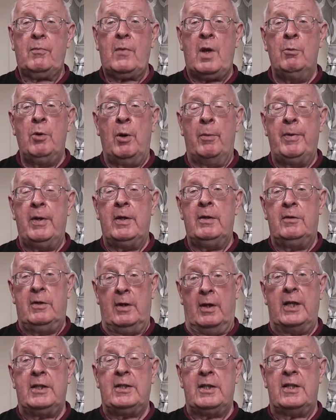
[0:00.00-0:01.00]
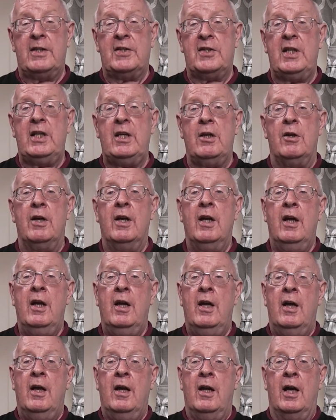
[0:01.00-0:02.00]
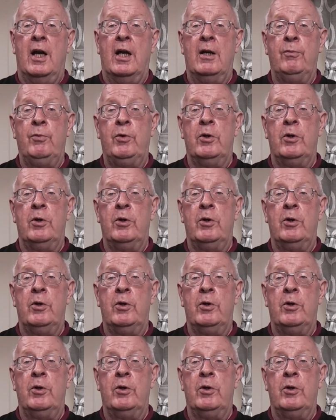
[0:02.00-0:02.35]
We'll be delighted to see you, and